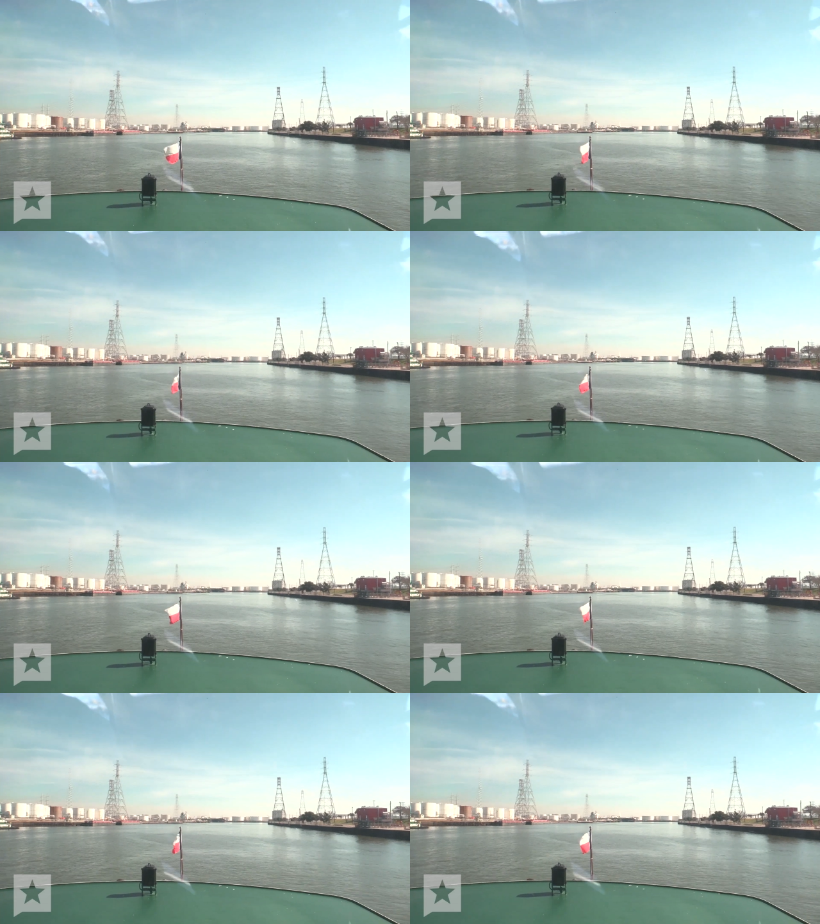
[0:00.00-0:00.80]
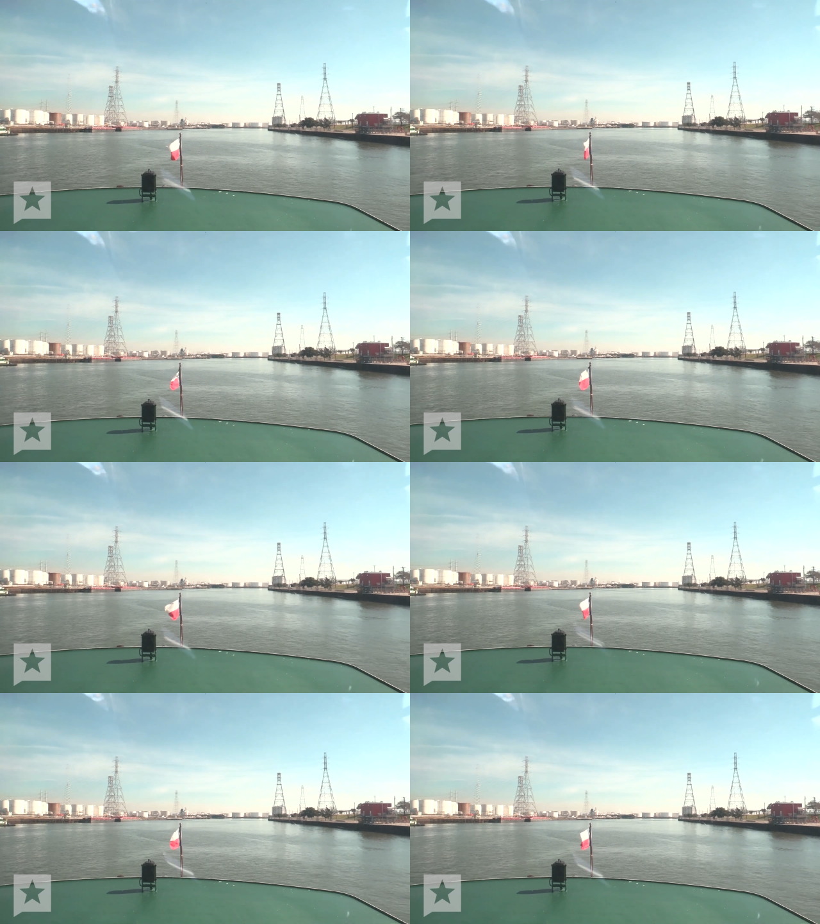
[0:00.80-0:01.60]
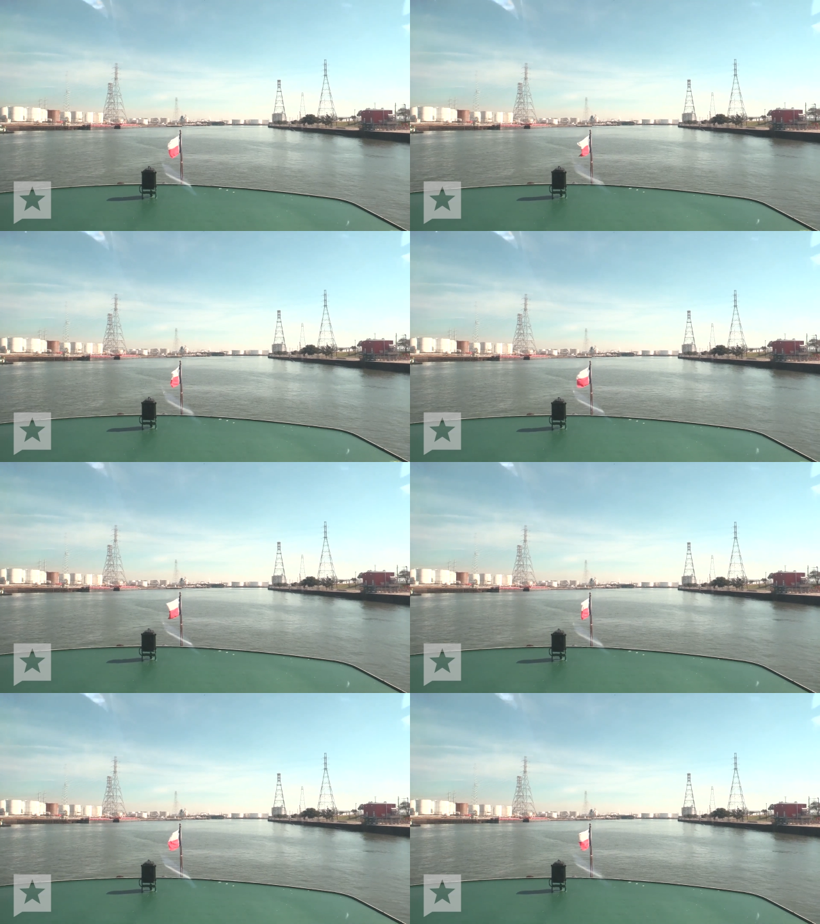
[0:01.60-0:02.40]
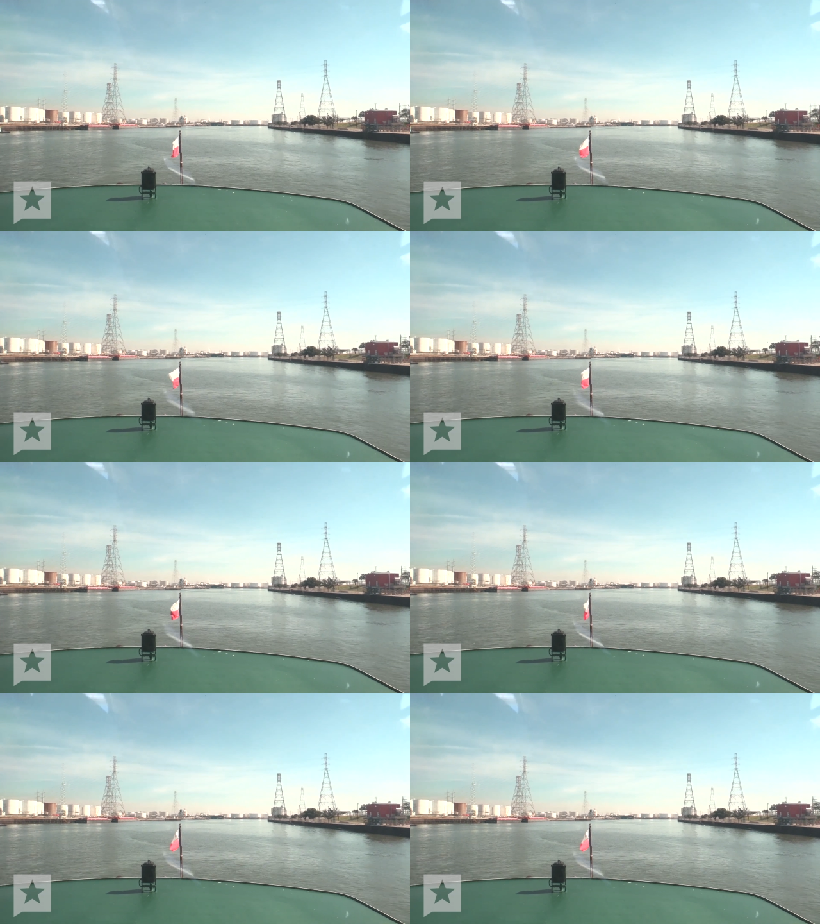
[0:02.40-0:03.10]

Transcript: (no speaker visible)